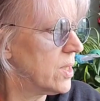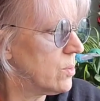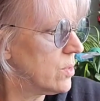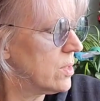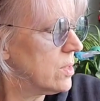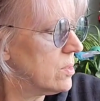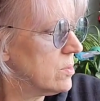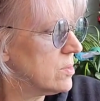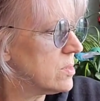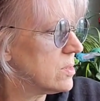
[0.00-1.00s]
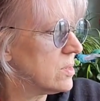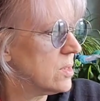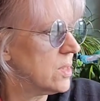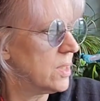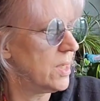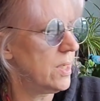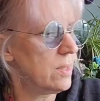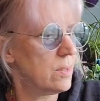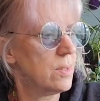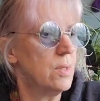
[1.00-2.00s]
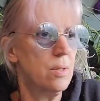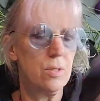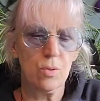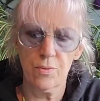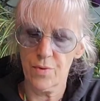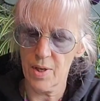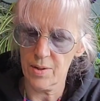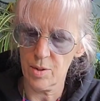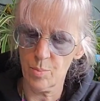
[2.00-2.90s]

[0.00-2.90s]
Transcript: get one of those? Yeah. So we've got the